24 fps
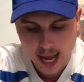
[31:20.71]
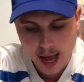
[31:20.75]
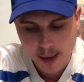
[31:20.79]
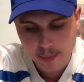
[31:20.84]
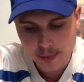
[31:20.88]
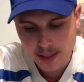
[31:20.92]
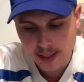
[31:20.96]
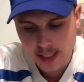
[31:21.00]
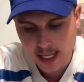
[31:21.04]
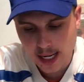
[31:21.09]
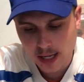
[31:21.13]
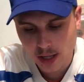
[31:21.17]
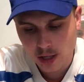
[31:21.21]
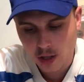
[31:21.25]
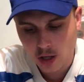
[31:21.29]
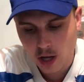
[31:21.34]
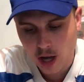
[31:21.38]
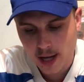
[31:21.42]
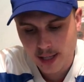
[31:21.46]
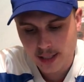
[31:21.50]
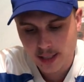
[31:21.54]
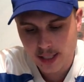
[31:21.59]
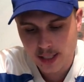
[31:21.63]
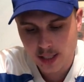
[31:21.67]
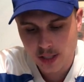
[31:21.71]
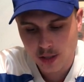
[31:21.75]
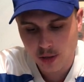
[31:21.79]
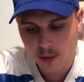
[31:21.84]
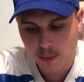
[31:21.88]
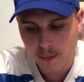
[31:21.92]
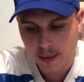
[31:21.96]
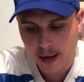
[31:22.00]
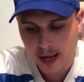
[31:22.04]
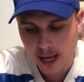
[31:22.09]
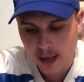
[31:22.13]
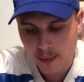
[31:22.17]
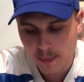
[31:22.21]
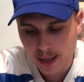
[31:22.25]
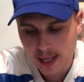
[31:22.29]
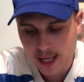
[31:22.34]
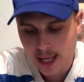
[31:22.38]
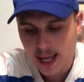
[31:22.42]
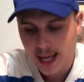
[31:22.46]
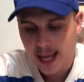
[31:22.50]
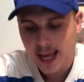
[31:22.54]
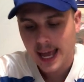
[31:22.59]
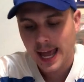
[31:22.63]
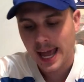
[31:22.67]
App State losses to
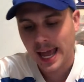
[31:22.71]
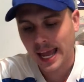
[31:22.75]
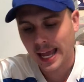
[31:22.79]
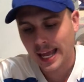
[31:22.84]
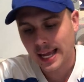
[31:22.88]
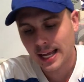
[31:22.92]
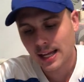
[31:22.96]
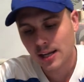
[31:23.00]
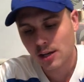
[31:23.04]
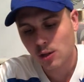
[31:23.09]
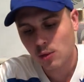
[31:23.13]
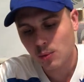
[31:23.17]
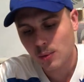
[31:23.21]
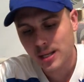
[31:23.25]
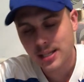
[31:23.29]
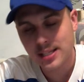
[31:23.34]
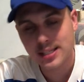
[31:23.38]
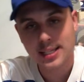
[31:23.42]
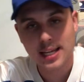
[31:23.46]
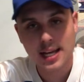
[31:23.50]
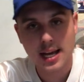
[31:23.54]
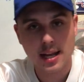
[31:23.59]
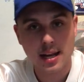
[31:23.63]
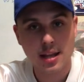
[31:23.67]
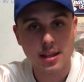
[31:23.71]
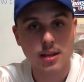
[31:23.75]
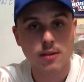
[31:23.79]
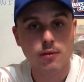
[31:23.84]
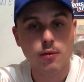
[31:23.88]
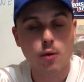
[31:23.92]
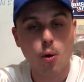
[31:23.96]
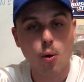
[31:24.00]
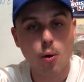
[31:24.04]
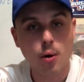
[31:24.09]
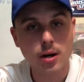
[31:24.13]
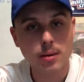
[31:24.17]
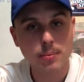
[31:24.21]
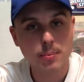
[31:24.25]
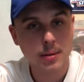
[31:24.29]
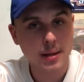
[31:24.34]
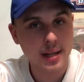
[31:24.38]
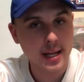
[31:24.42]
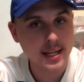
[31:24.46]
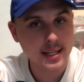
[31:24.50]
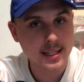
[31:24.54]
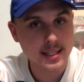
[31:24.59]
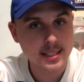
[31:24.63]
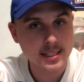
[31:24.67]
Miami and Louisiana. They've already
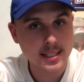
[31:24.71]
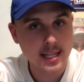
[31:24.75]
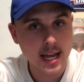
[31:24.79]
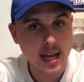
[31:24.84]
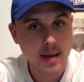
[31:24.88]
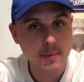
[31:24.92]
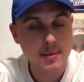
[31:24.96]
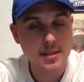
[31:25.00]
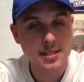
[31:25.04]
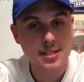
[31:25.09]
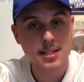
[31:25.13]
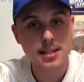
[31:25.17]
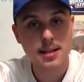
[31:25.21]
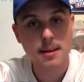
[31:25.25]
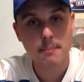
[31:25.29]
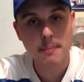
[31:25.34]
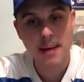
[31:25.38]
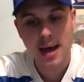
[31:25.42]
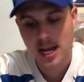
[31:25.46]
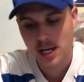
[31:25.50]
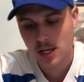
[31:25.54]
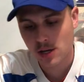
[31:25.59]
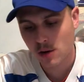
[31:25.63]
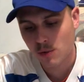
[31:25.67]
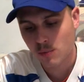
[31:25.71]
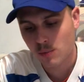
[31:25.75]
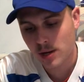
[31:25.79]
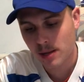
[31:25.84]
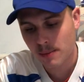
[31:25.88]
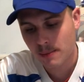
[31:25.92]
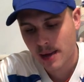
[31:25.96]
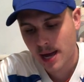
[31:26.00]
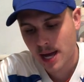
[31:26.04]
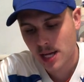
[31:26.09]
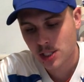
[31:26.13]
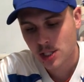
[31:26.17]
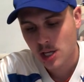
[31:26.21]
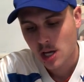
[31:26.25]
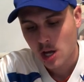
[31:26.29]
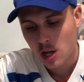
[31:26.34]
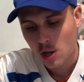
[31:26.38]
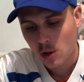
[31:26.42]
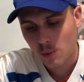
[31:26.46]
played this game. This is a rematch.